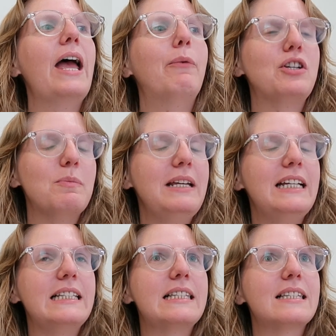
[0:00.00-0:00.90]
which
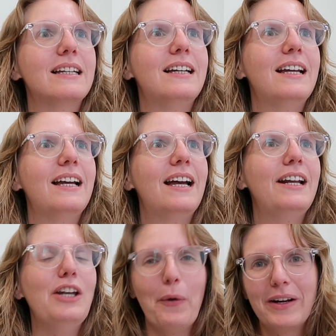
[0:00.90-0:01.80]
means
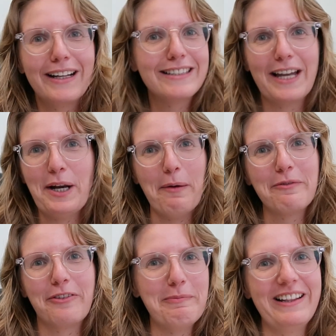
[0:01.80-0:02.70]
no one can sign up
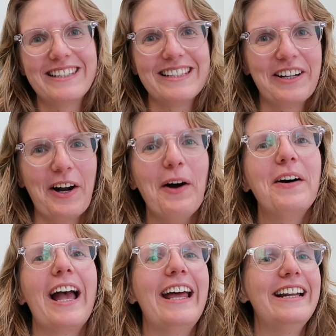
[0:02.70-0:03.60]
for month
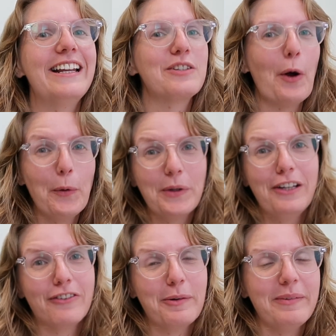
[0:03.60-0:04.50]
0, and it is
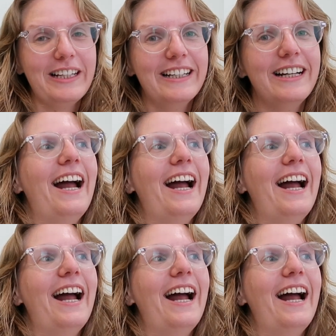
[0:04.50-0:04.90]
only for me.